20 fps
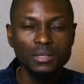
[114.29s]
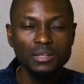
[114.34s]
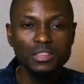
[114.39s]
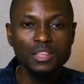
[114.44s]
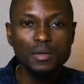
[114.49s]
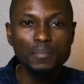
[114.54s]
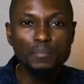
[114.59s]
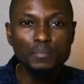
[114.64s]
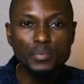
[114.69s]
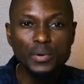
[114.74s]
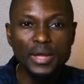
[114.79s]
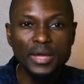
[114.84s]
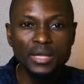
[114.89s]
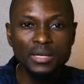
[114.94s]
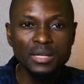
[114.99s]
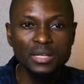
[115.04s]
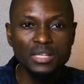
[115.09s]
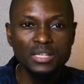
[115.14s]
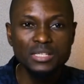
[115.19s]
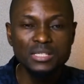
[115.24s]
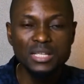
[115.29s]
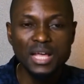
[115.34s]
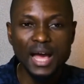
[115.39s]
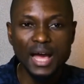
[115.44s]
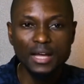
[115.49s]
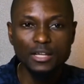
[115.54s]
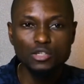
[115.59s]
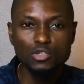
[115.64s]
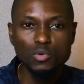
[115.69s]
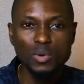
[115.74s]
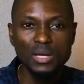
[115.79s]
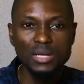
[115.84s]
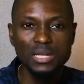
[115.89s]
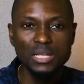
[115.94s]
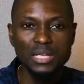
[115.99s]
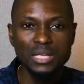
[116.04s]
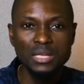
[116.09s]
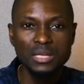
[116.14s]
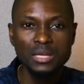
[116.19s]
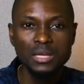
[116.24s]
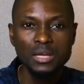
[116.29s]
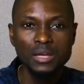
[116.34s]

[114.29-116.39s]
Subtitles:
the brain is actually